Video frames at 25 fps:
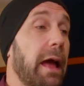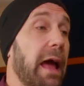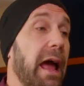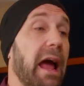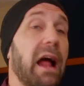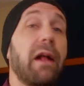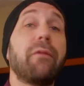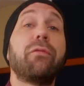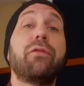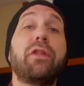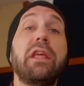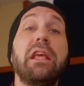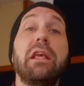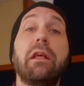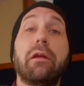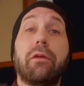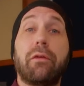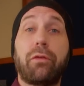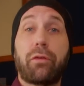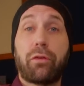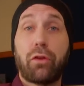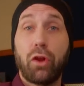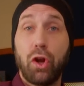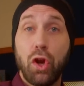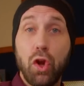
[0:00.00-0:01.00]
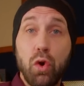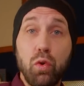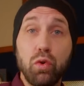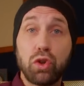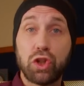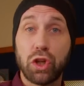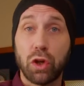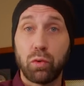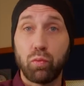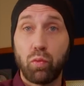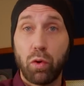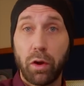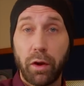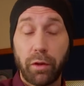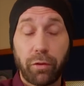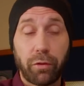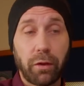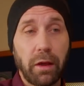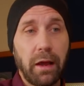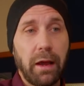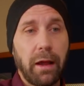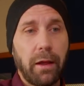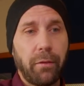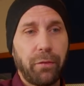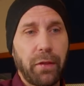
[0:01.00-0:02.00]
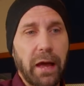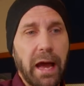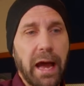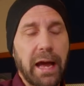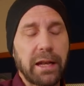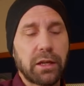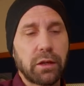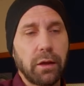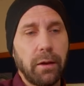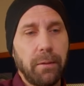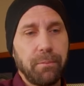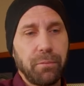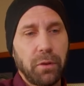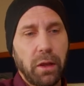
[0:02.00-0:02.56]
And the solution was that